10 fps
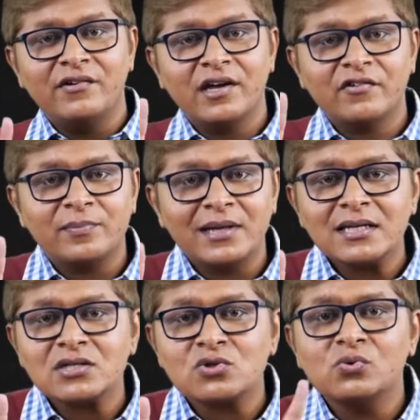We have
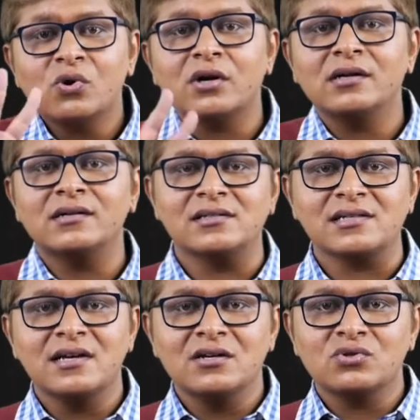placed two
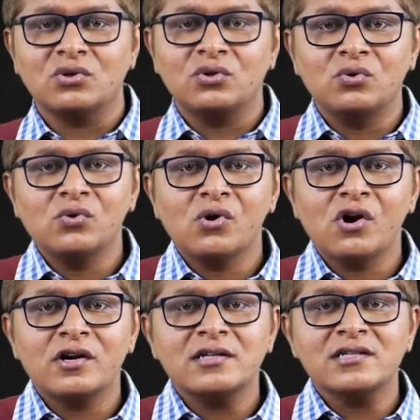orders. So two
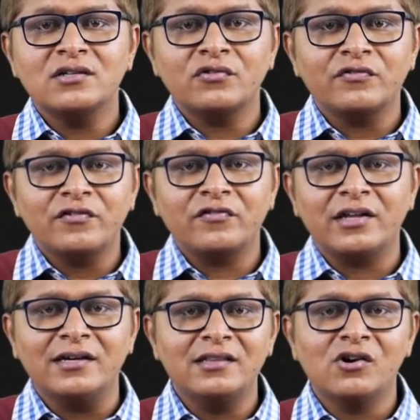orders into 50,